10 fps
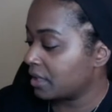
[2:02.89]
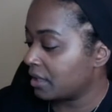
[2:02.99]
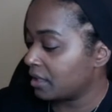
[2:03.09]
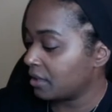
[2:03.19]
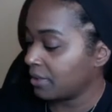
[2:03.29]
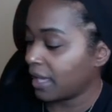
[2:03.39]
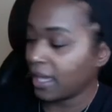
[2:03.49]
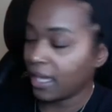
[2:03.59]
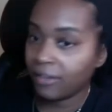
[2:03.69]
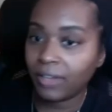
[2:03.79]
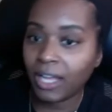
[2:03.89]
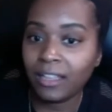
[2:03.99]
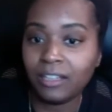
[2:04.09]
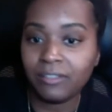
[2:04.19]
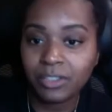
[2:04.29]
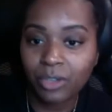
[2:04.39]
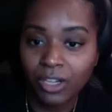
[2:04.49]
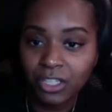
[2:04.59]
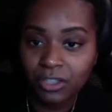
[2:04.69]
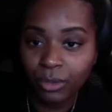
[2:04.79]
Then we have, I love this card,
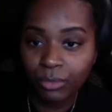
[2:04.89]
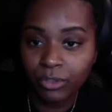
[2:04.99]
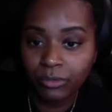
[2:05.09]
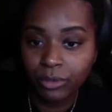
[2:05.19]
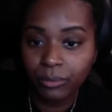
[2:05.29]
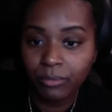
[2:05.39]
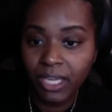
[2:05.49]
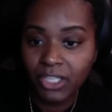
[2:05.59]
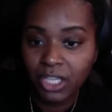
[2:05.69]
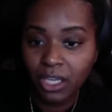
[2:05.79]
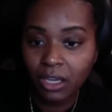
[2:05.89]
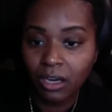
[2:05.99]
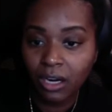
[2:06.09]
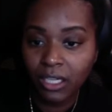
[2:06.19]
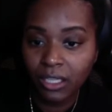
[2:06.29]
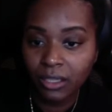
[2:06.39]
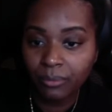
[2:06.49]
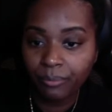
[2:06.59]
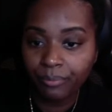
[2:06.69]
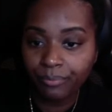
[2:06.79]
she's so beautiful, Magic
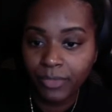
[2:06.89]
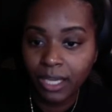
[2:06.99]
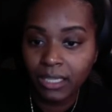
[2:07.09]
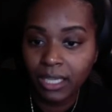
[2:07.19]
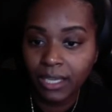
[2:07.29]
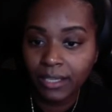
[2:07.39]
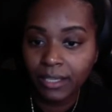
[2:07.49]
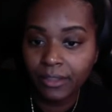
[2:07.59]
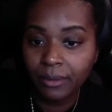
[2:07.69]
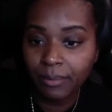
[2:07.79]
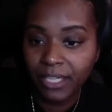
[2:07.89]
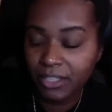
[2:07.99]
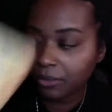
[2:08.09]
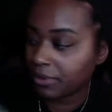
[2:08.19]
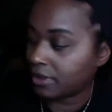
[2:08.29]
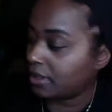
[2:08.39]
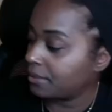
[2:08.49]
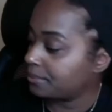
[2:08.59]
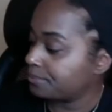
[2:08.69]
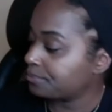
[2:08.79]
Guardian. Unlock the magic
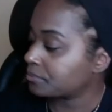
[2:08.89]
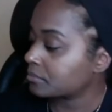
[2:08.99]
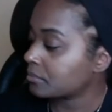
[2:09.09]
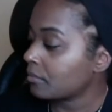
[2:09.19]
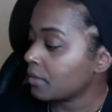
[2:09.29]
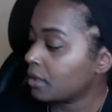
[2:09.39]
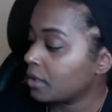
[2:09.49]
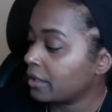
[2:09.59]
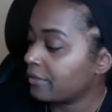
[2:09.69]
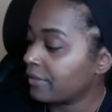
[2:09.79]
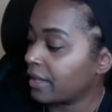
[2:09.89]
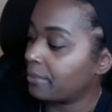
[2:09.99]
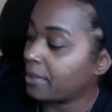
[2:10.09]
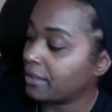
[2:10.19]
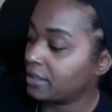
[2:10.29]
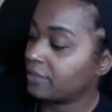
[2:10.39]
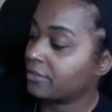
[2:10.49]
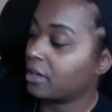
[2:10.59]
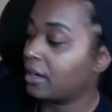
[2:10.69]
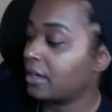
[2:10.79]
within, clarified by the Death
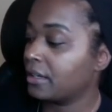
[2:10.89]
card.